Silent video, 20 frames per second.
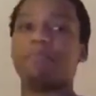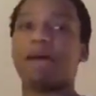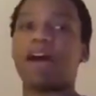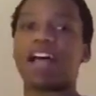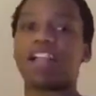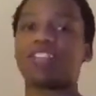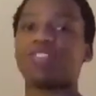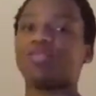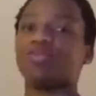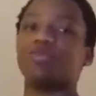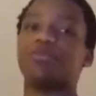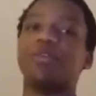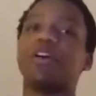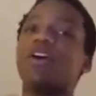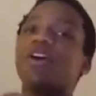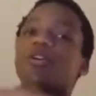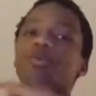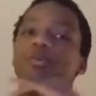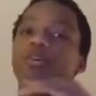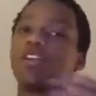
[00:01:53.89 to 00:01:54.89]

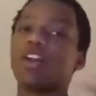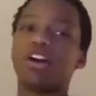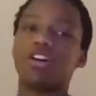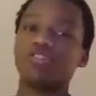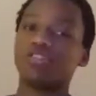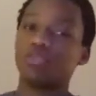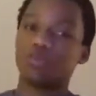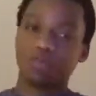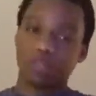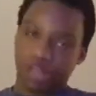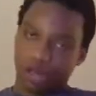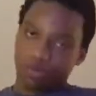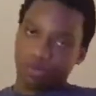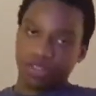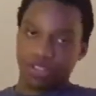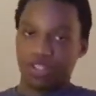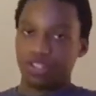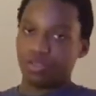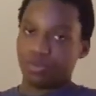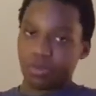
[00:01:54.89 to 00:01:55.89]
bathroom. We all know what I
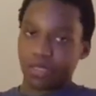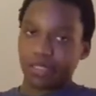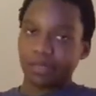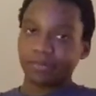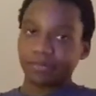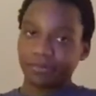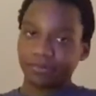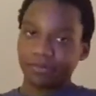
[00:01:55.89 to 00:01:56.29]
was doing.